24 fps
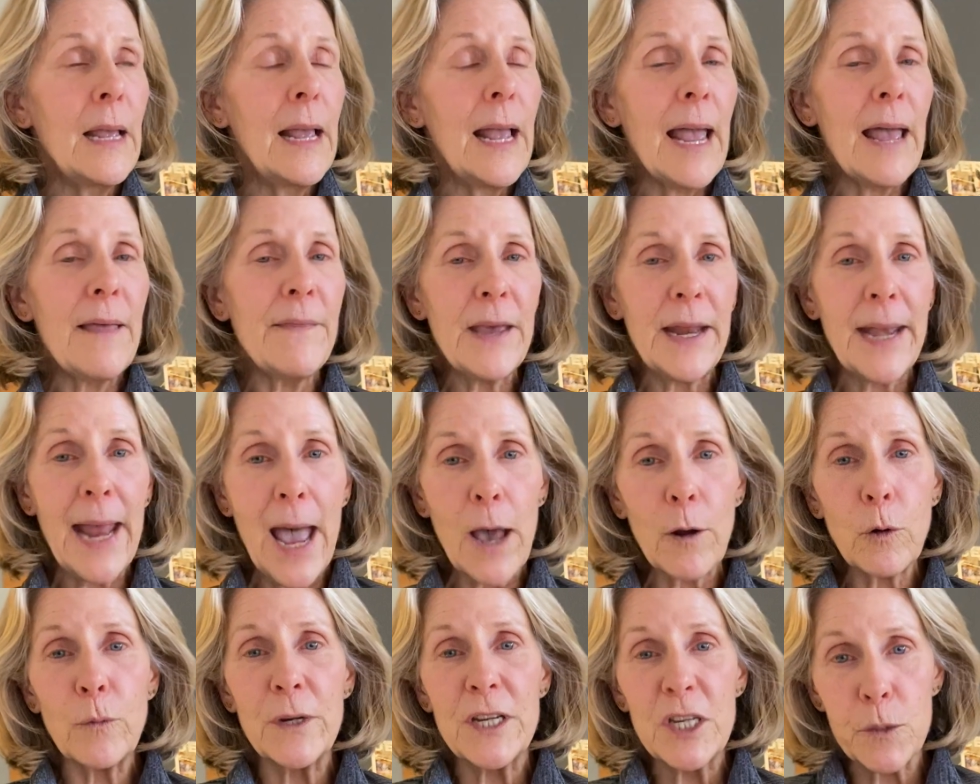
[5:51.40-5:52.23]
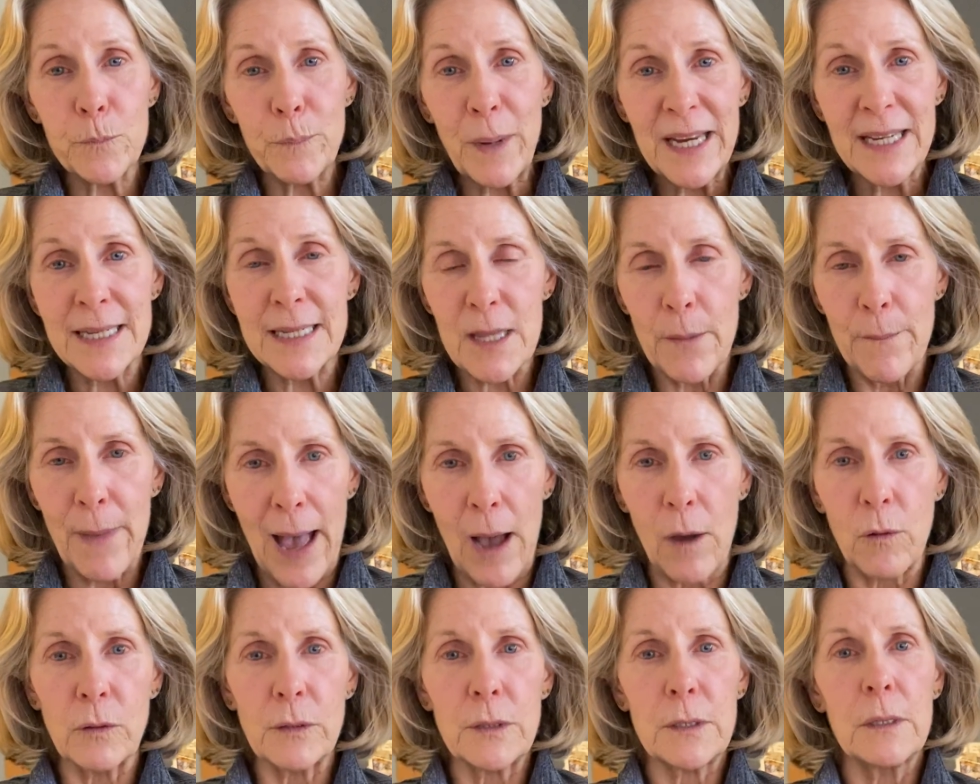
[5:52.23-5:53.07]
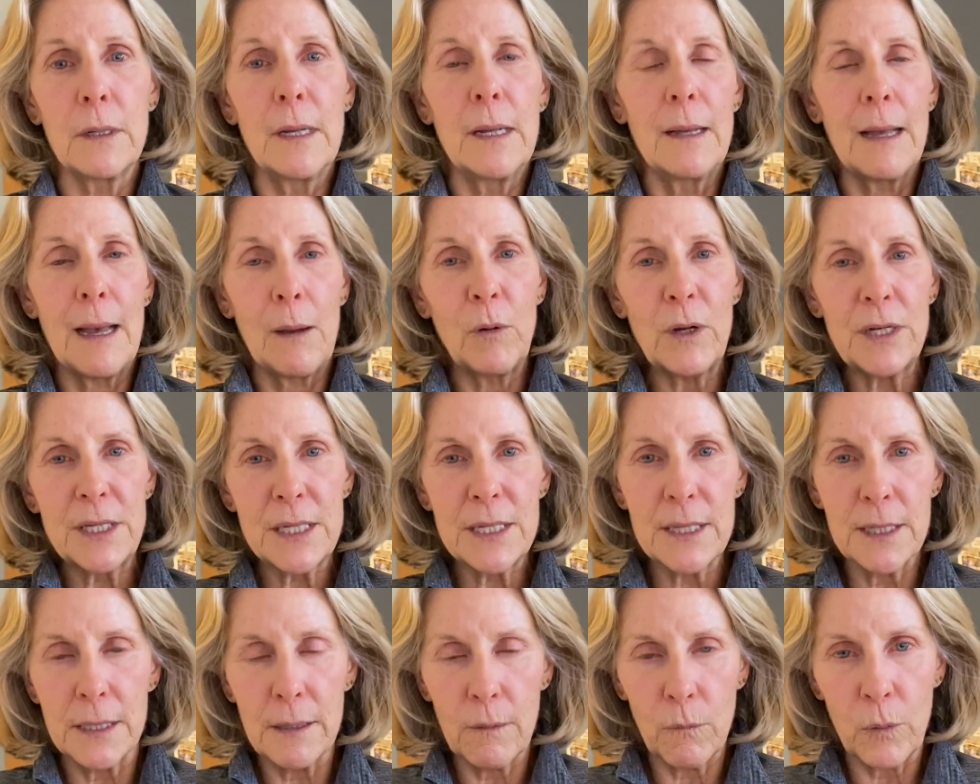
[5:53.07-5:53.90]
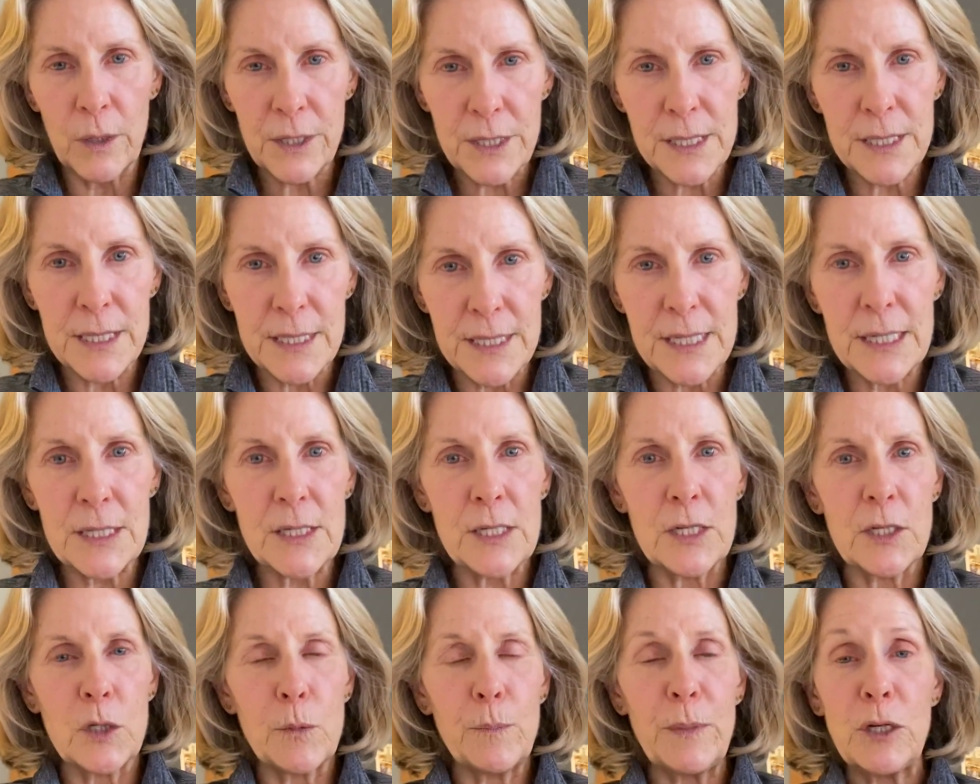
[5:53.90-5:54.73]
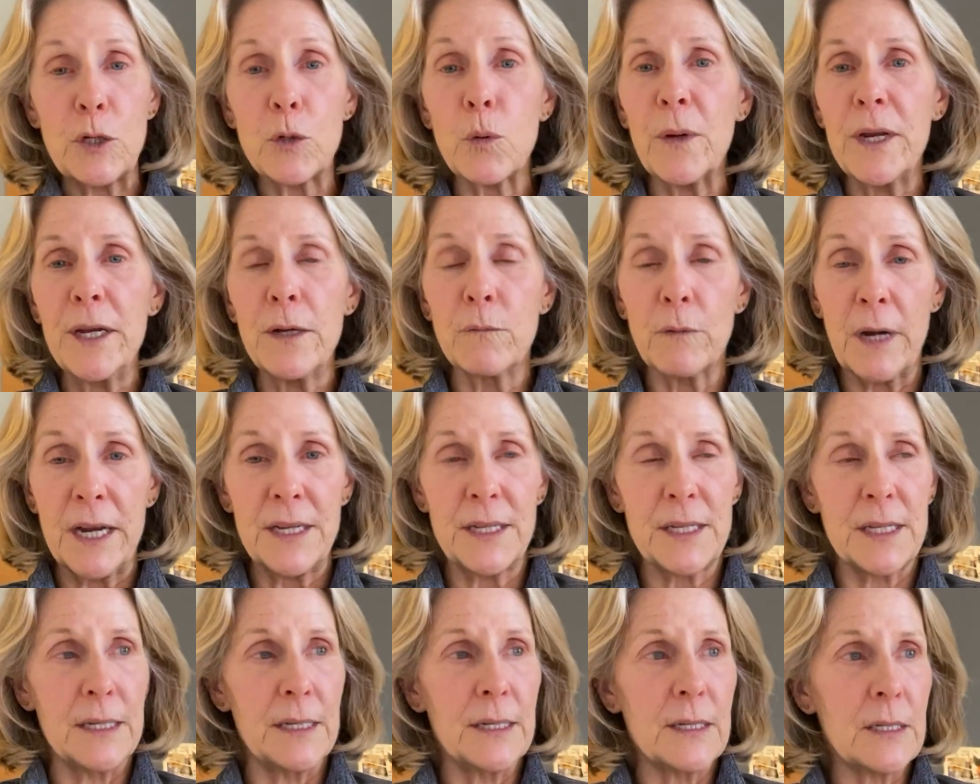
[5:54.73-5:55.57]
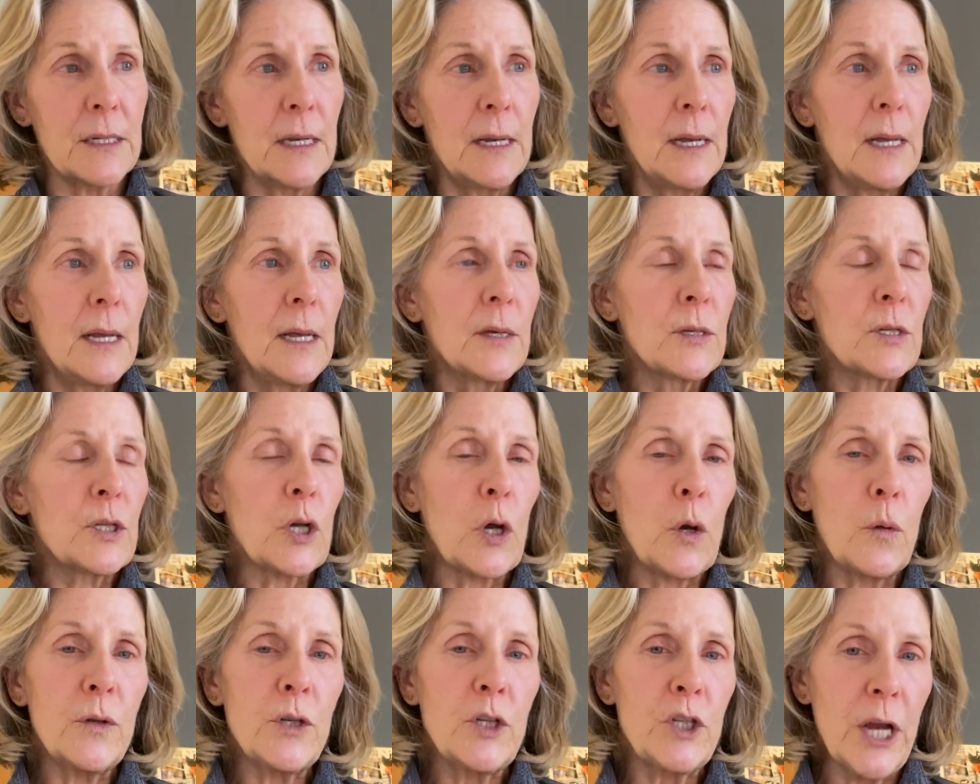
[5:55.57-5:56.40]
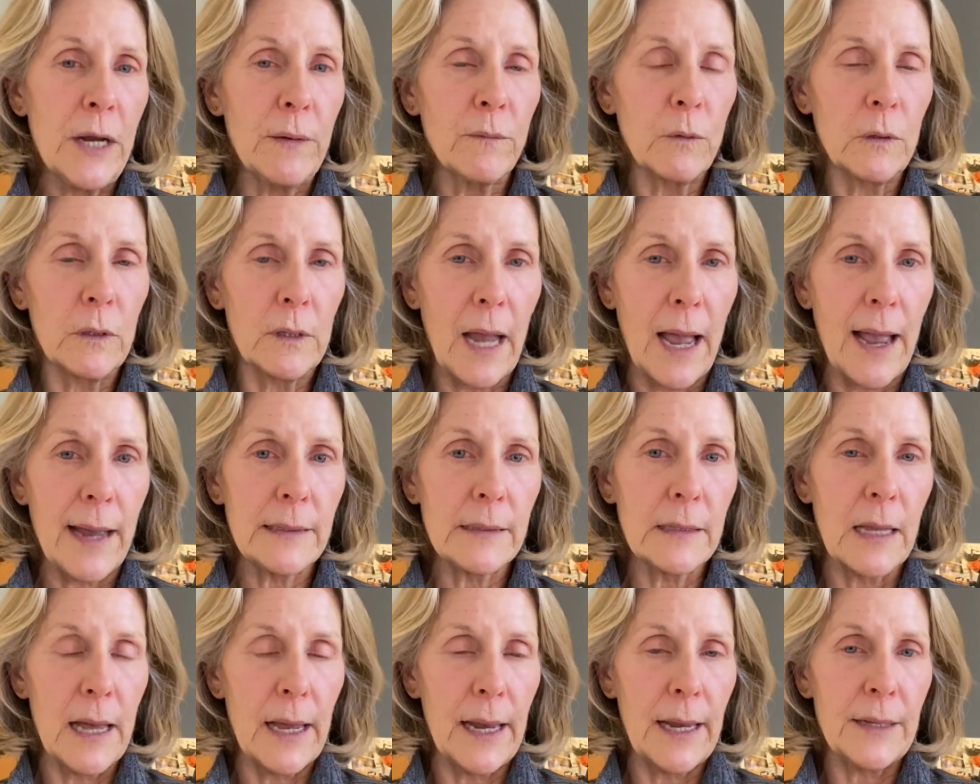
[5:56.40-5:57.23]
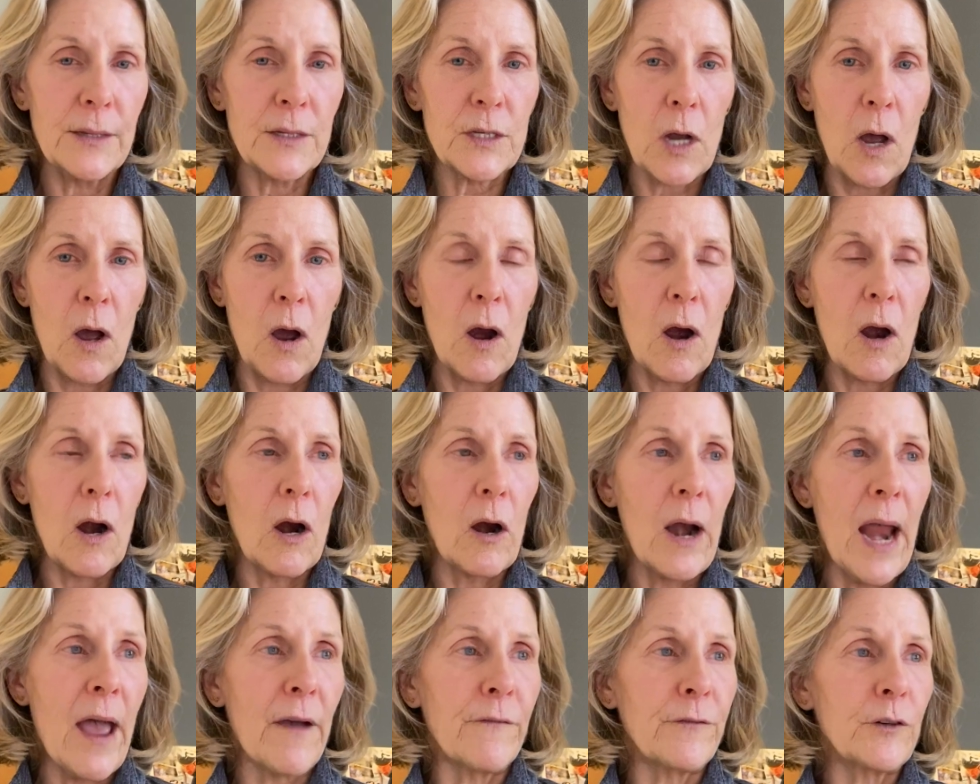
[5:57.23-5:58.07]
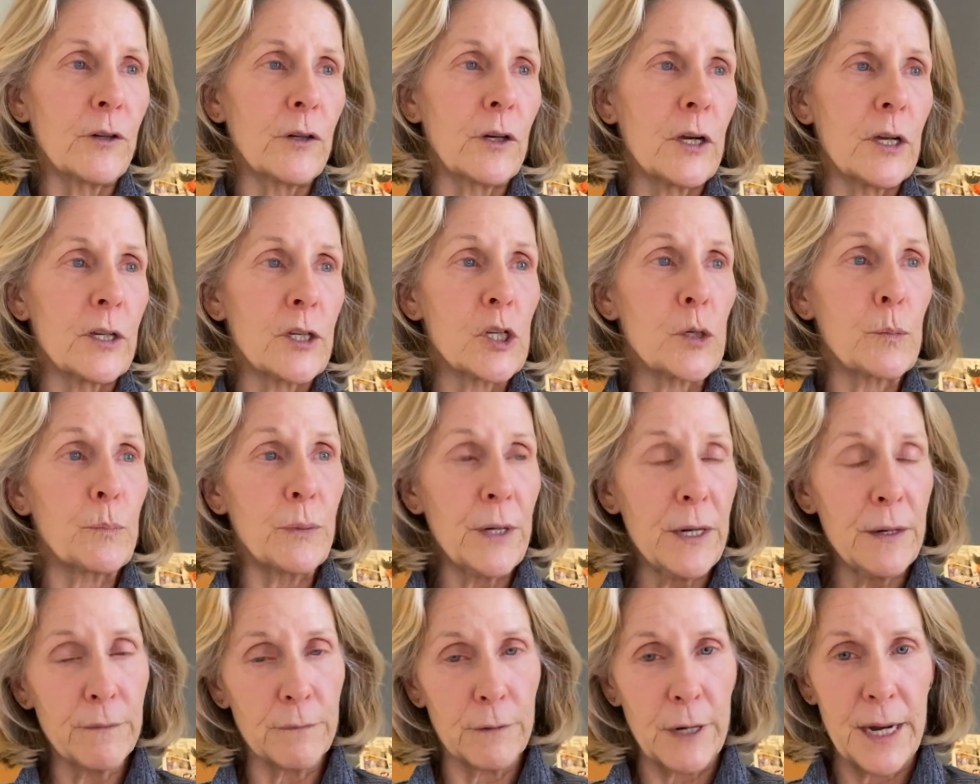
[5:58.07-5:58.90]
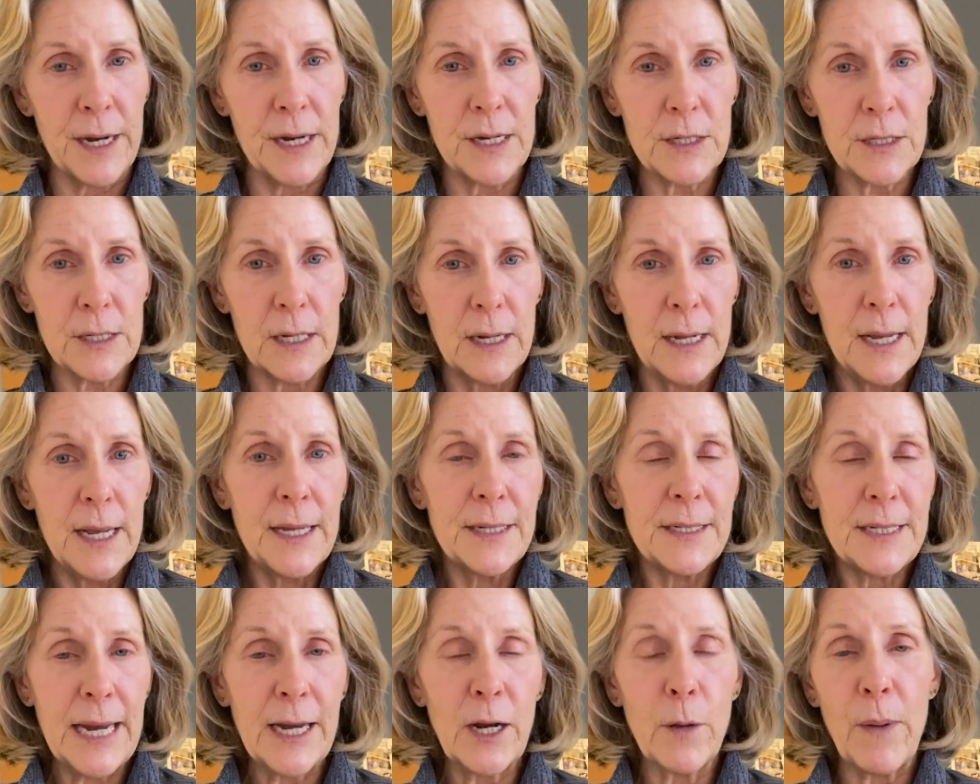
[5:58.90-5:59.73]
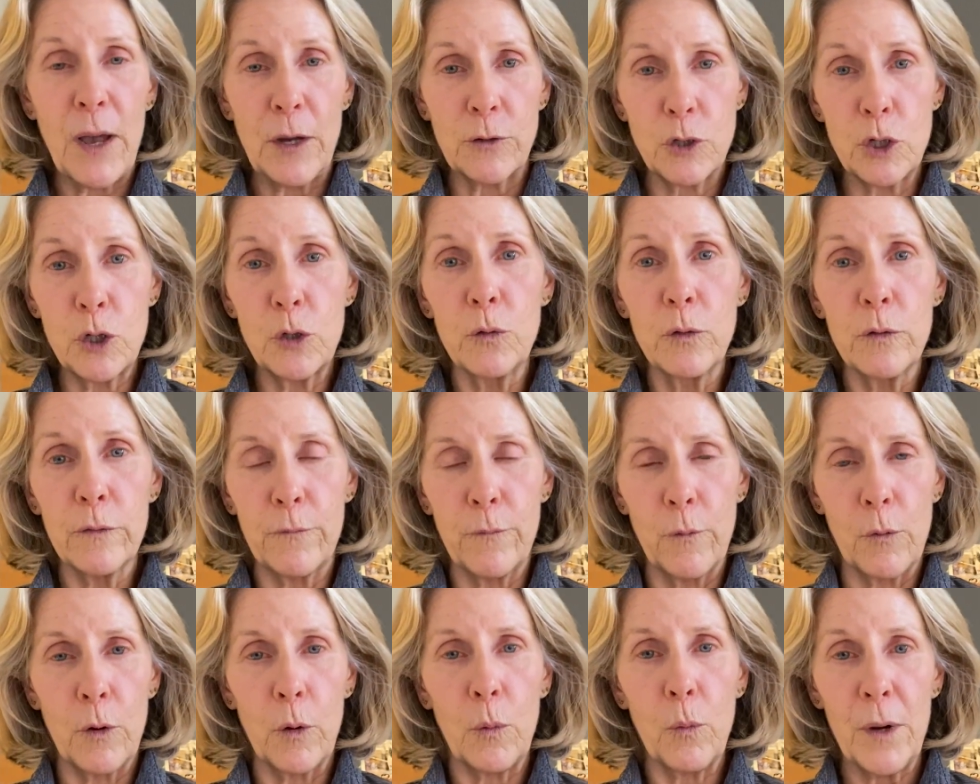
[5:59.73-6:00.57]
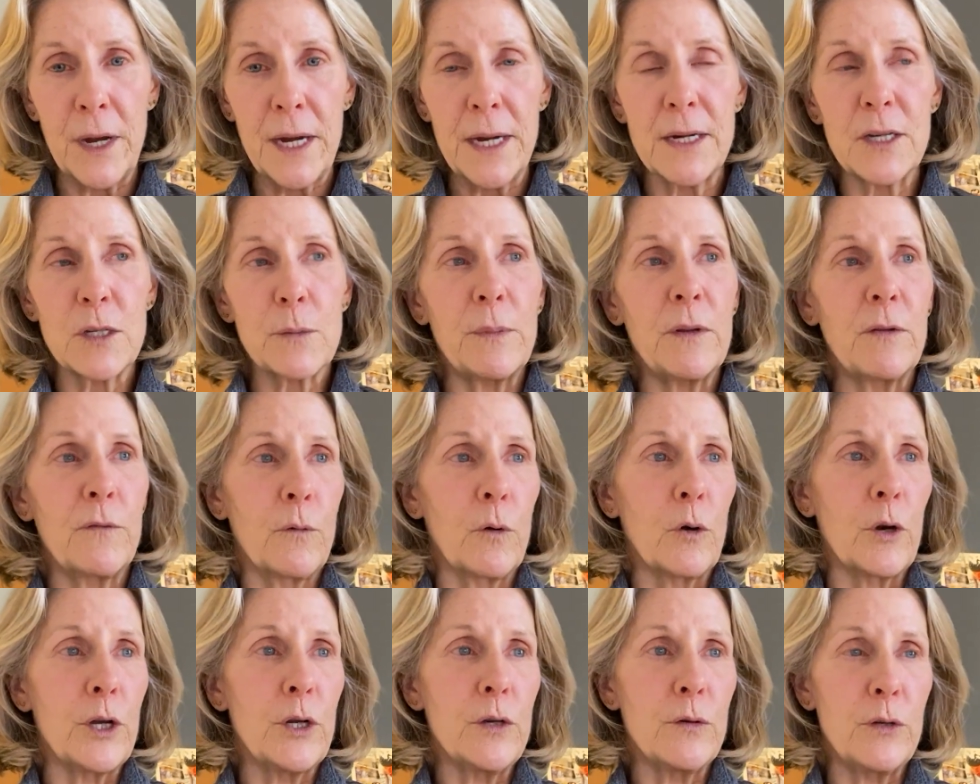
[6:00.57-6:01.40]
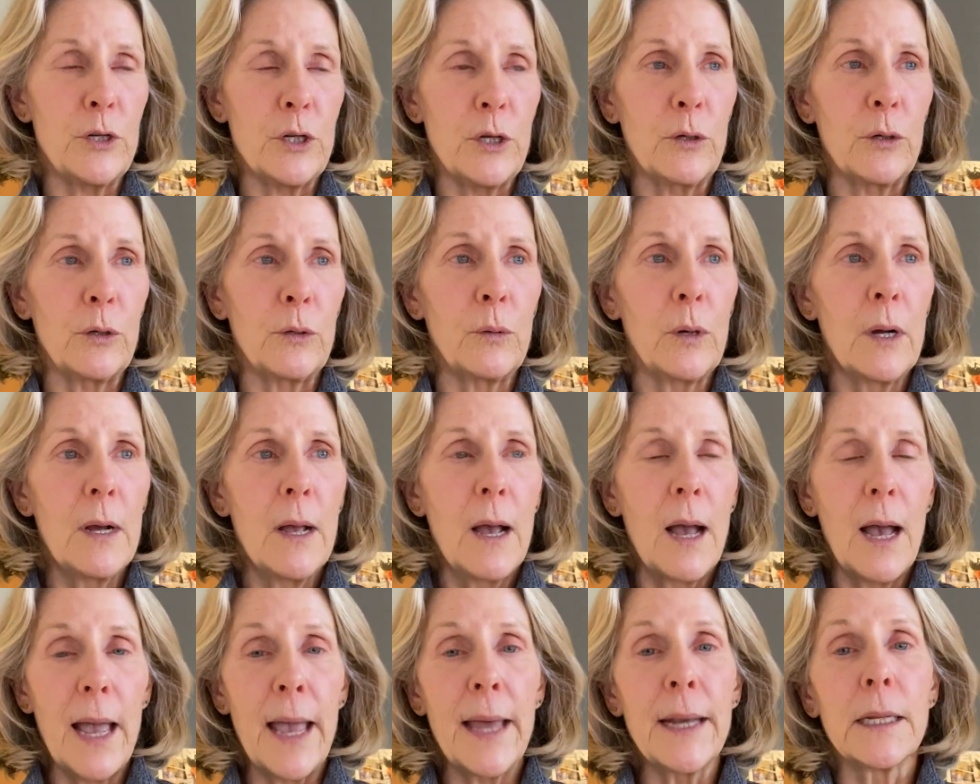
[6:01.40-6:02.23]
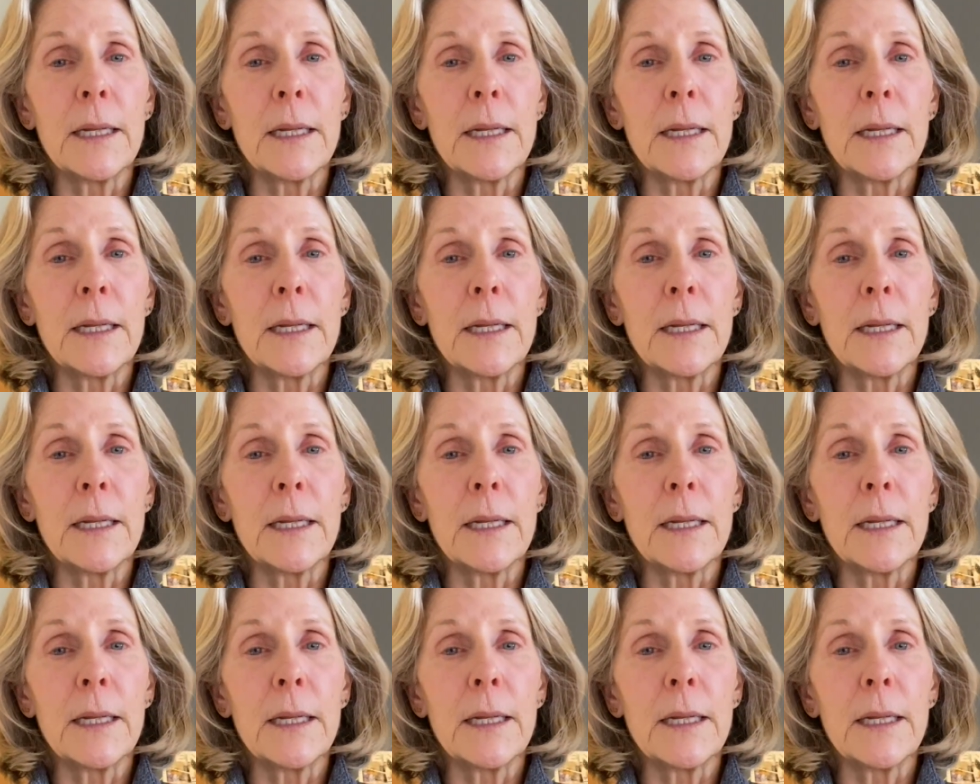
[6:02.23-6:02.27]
And then how do we space them out? What's the distance between races? So general guidelines are, after a sprint race, take about 2 to 4 weeks before you do an